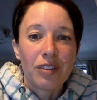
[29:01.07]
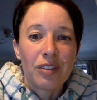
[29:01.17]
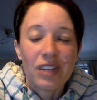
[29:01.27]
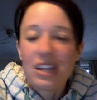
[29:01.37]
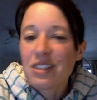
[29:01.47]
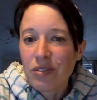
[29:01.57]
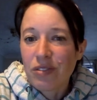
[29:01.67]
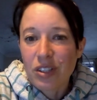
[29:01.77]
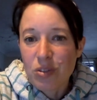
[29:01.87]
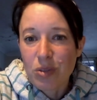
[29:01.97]
these are
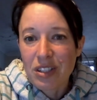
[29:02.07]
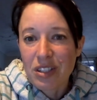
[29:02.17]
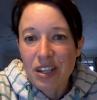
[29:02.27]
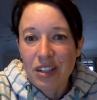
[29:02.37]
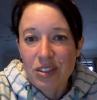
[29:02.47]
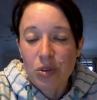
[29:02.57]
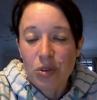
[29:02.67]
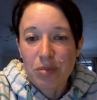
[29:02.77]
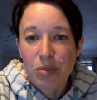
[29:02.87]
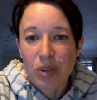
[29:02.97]
things we can take to God
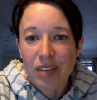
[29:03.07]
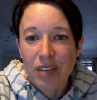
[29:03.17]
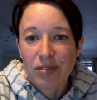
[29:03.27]
in prayer.